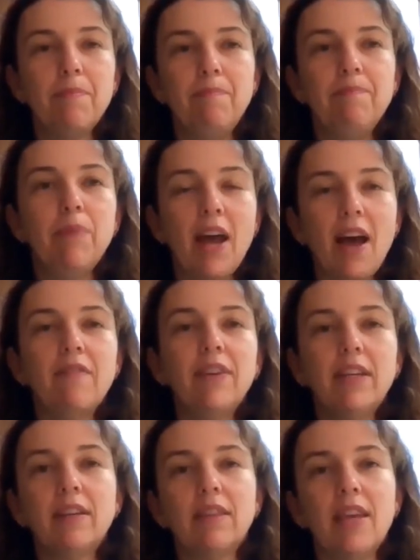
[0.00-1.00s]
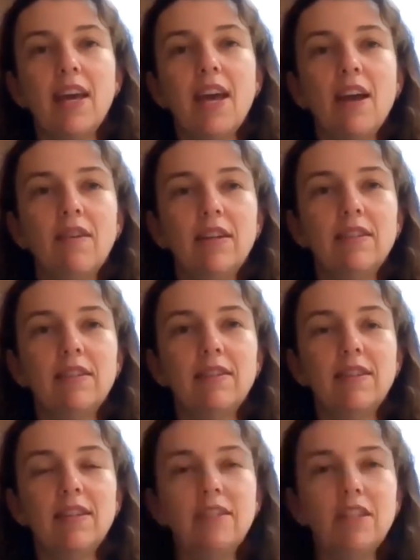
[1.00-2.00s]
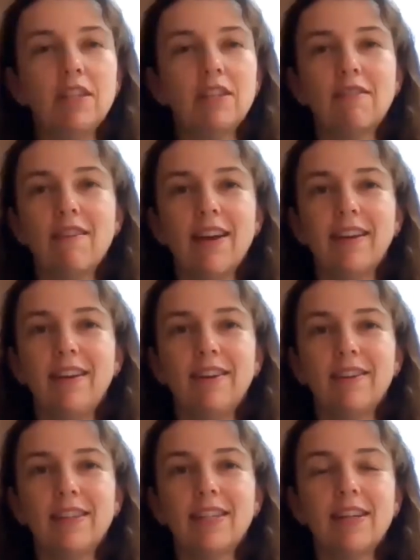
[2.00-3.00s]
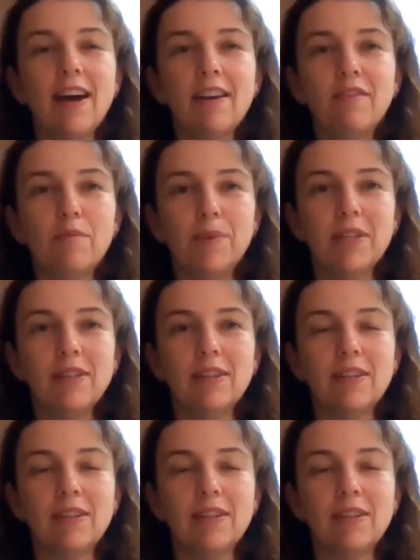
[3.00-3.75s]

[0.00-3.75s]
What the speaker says: But having it there is just like, you know, the start of a business